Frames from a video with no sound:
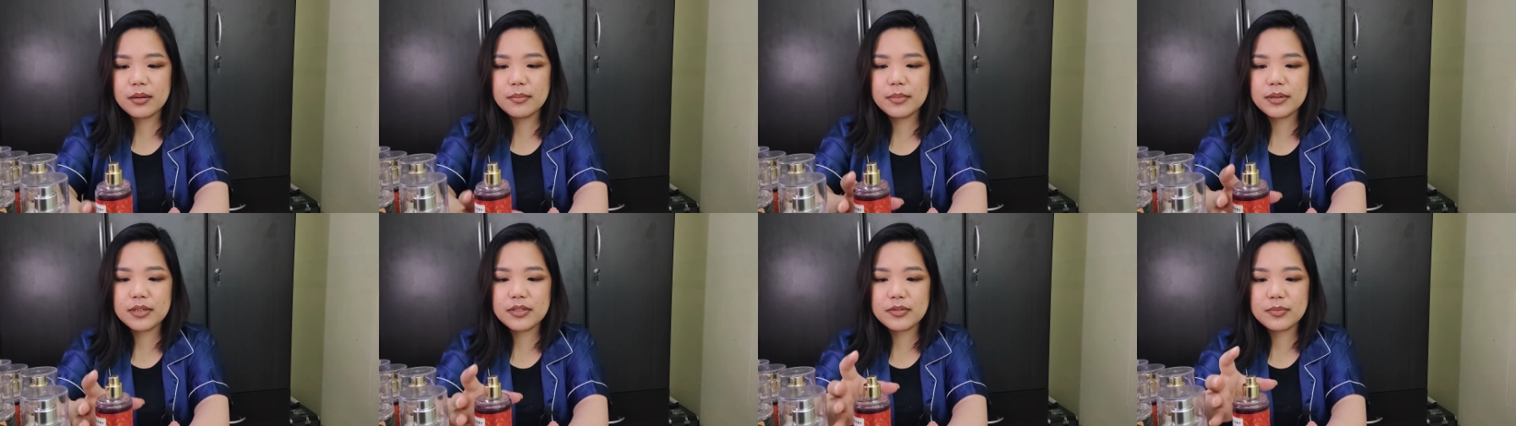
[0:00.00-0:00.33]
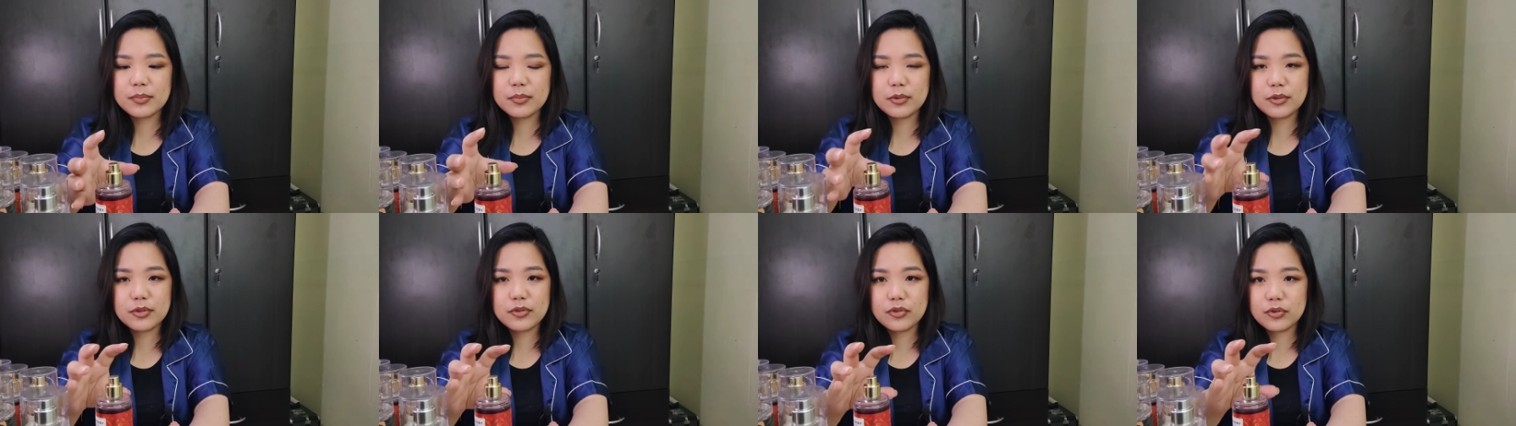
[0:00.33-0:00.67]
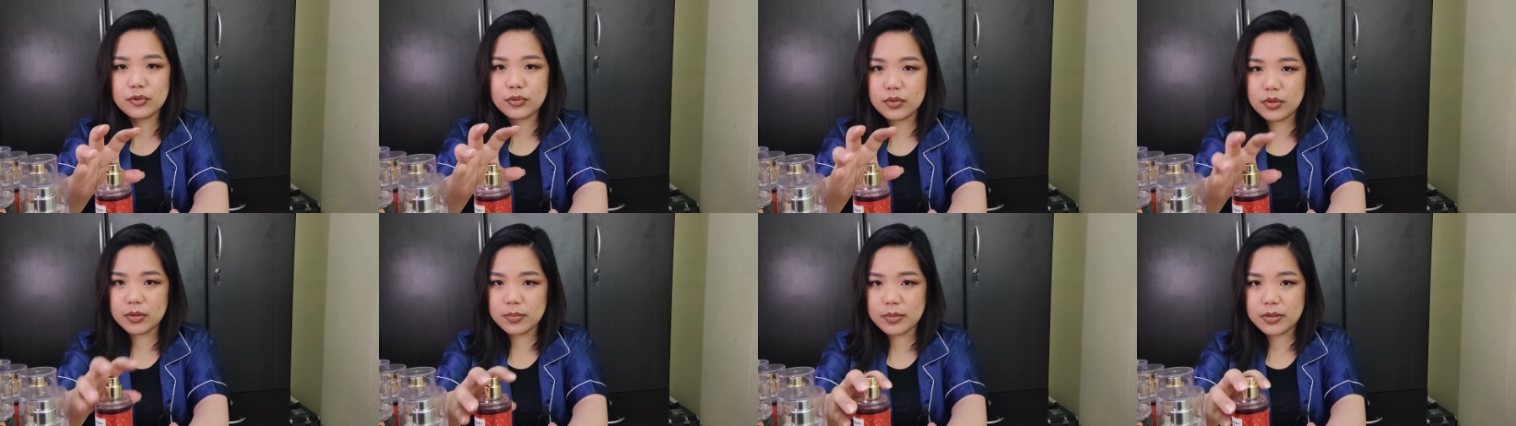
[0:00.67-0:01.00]
mas more
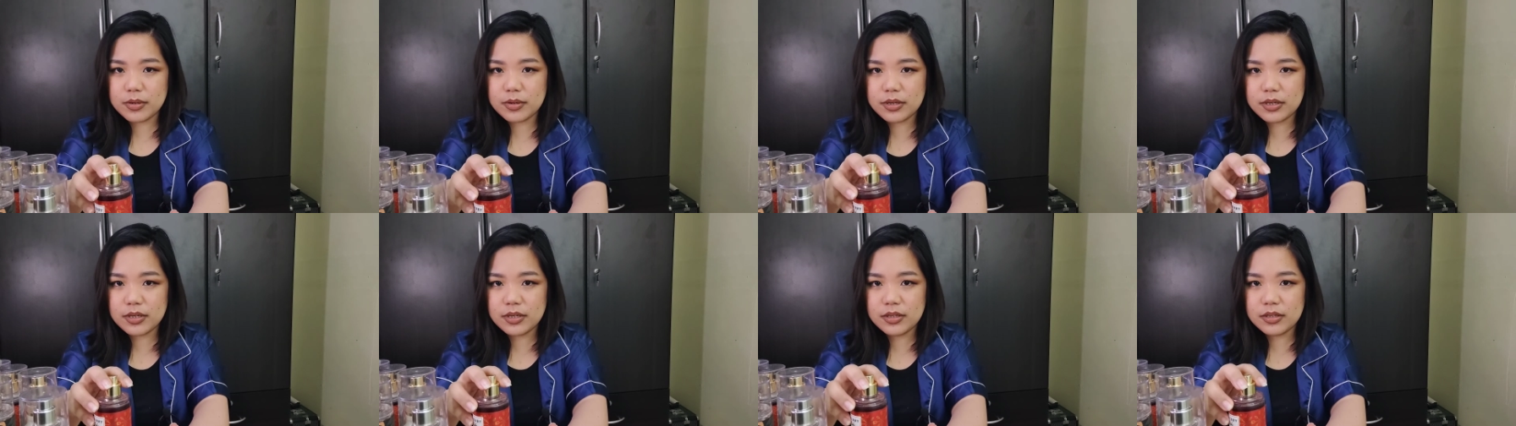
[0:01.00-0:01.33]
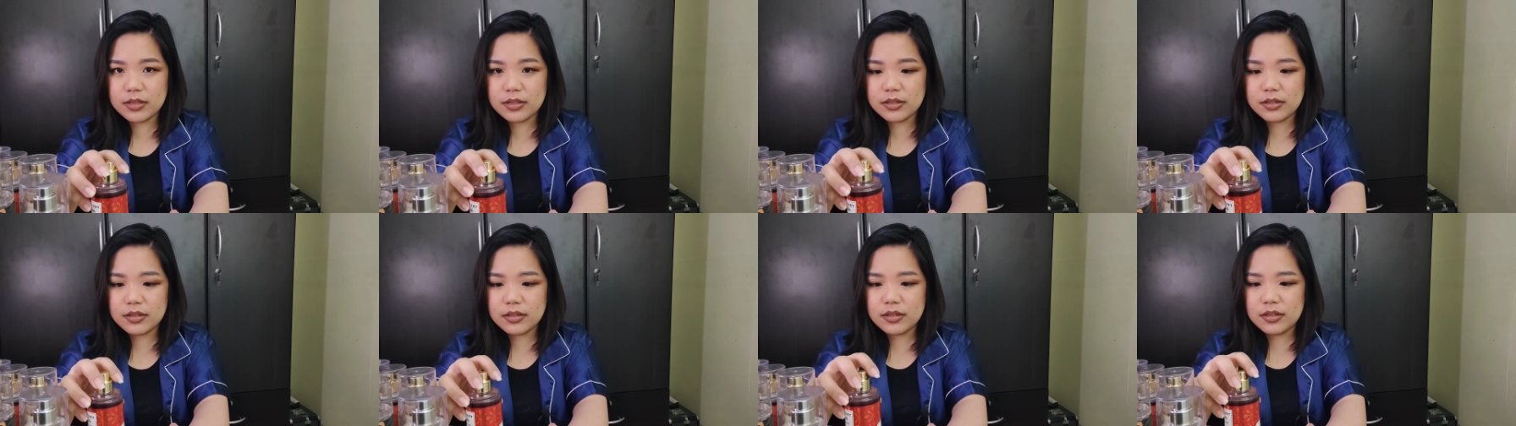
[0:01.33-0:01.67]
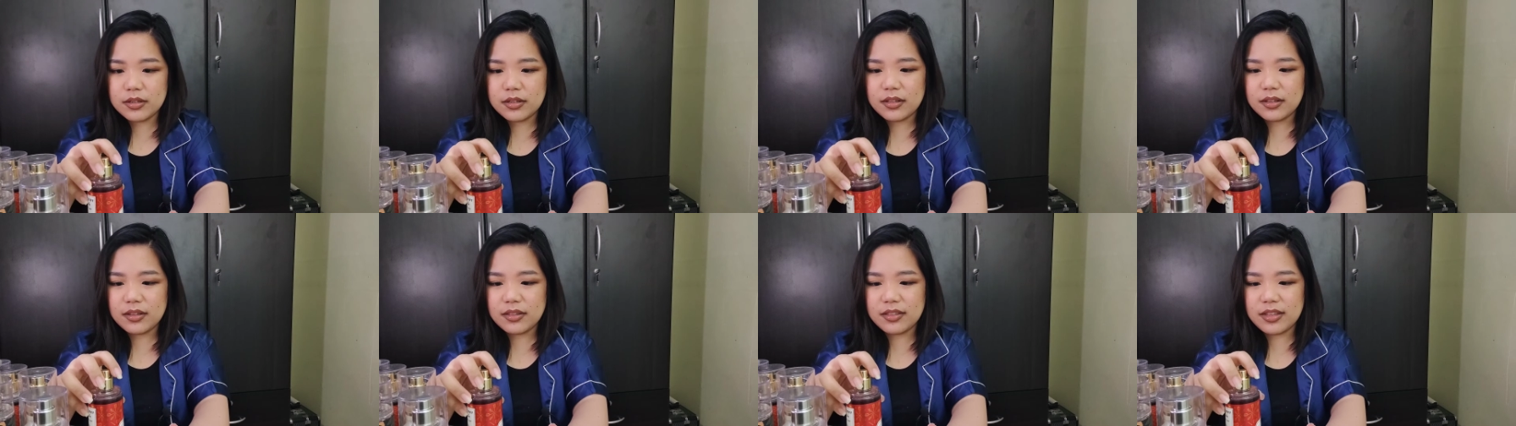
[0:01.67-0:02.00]
strawberry
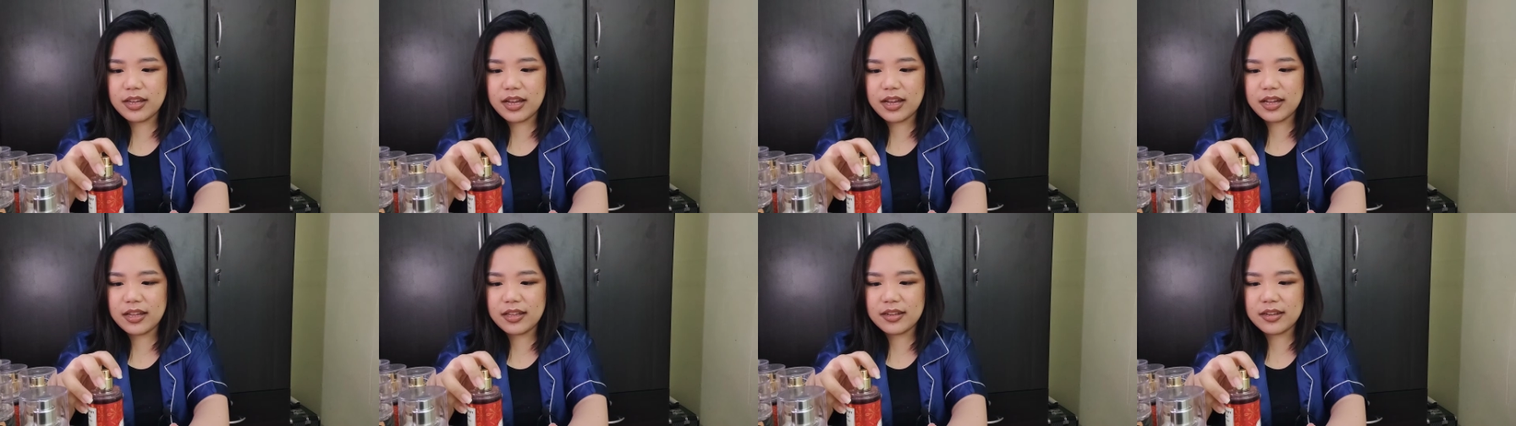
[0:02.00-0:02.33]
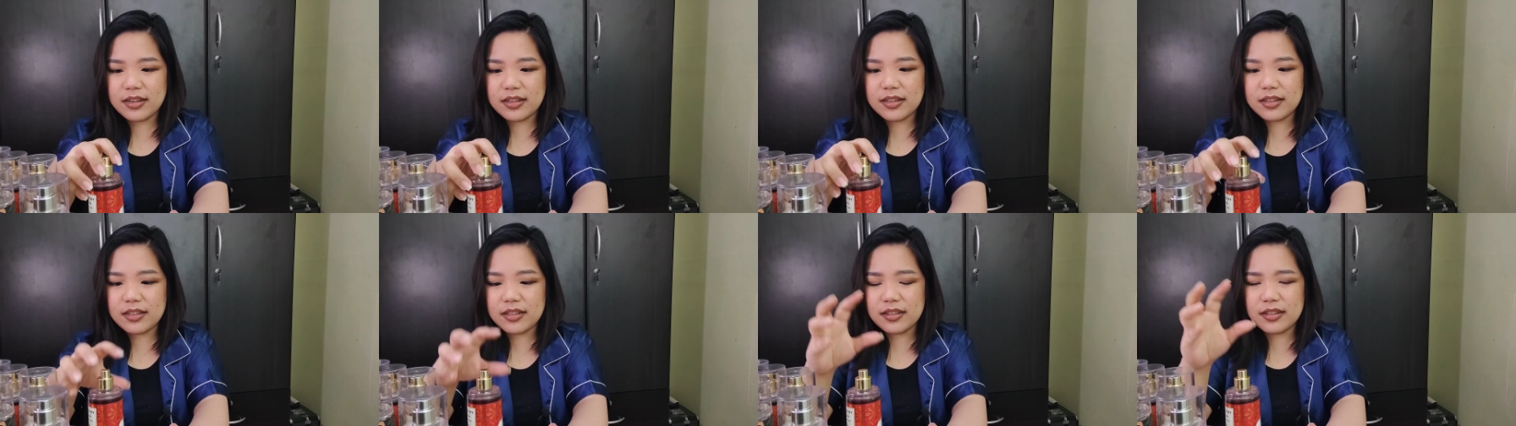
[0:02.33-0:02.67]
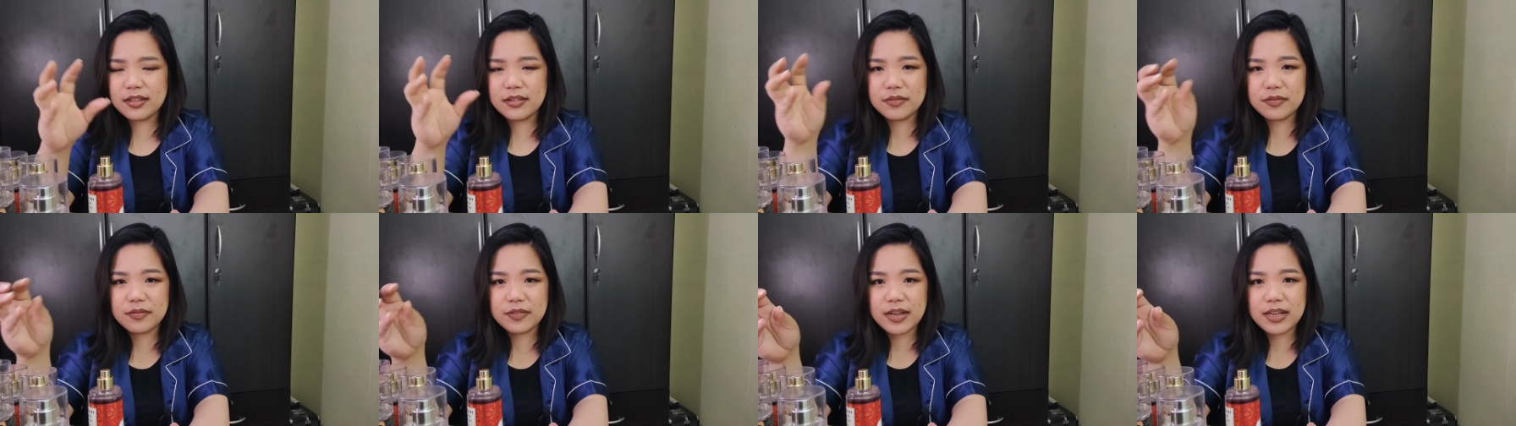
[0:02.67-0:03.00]
than
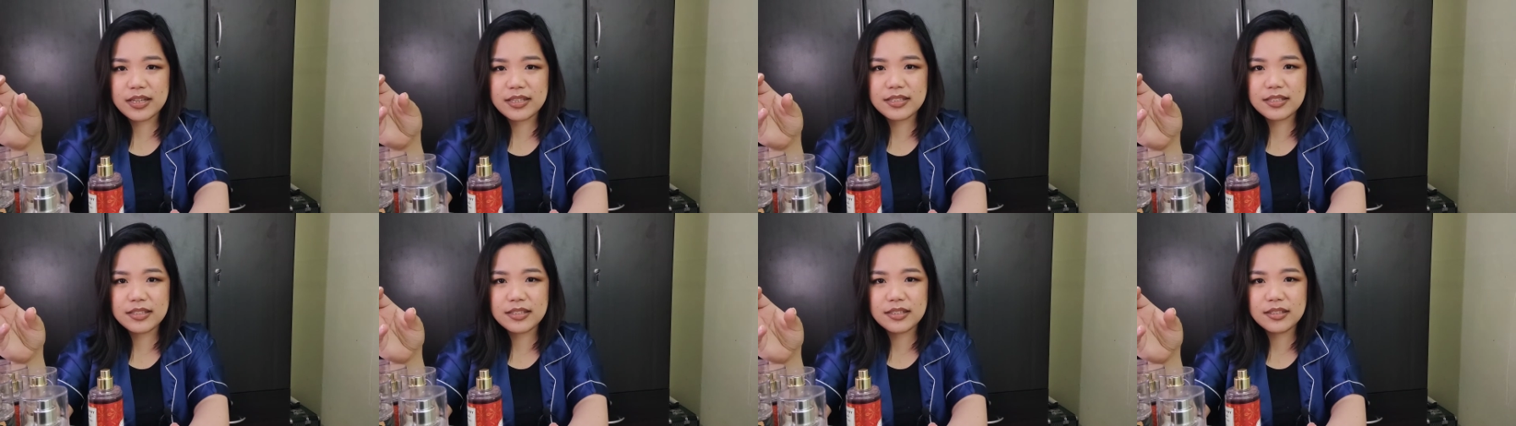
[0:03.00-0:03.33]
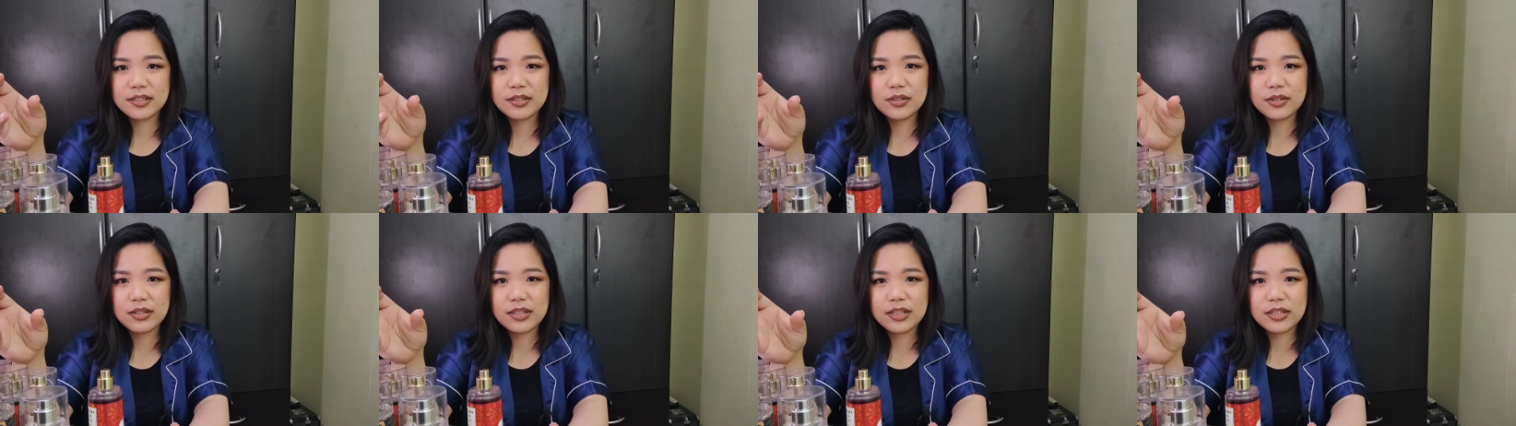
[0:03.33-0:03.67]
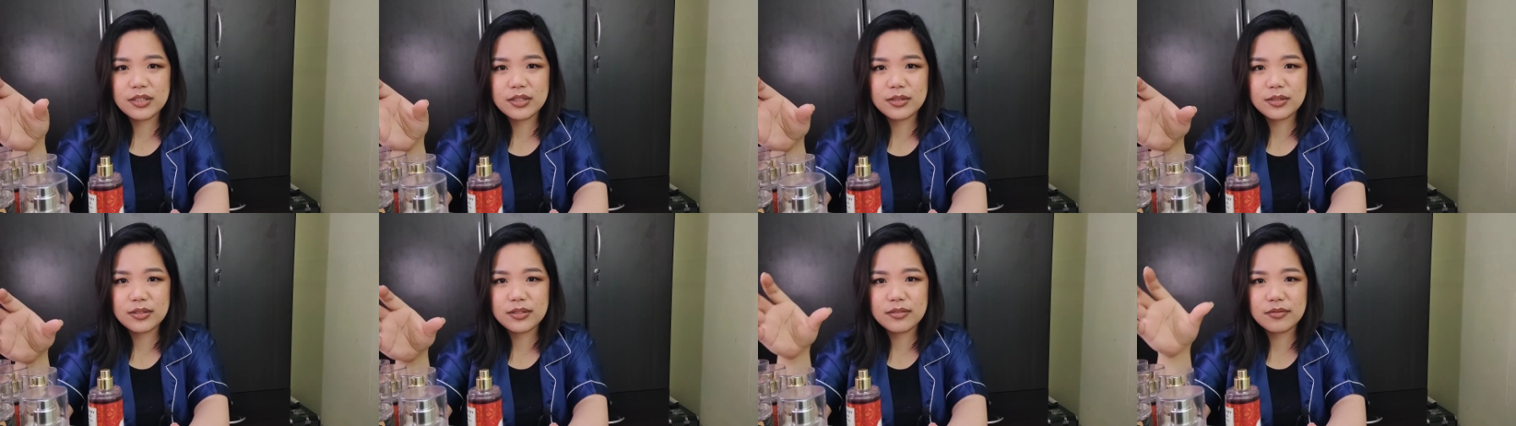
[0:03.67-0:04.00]
the faceted
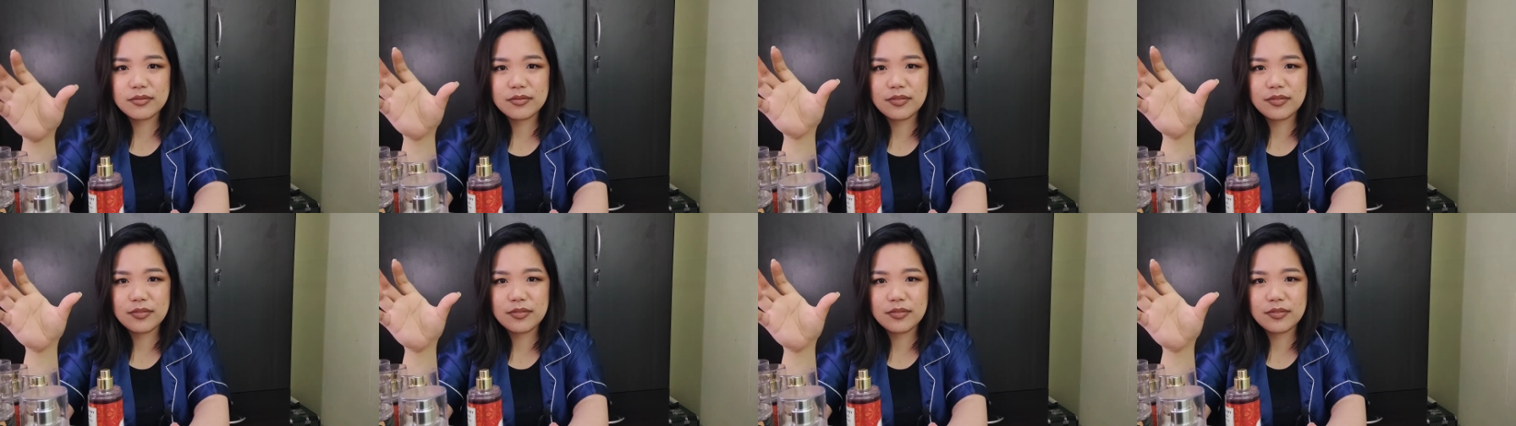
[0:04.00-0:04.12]
collection.